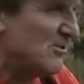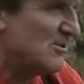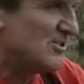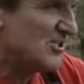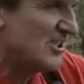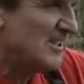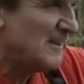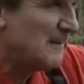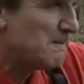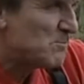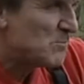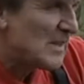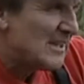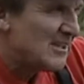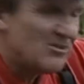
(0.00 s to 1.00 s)
You see
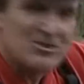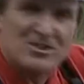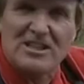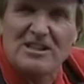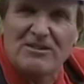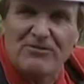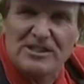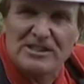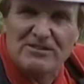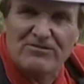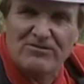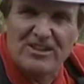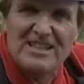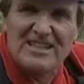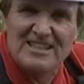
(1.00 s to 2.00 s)
the fish
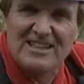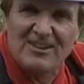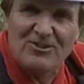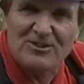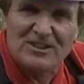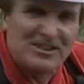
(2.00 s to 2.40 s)
feeding on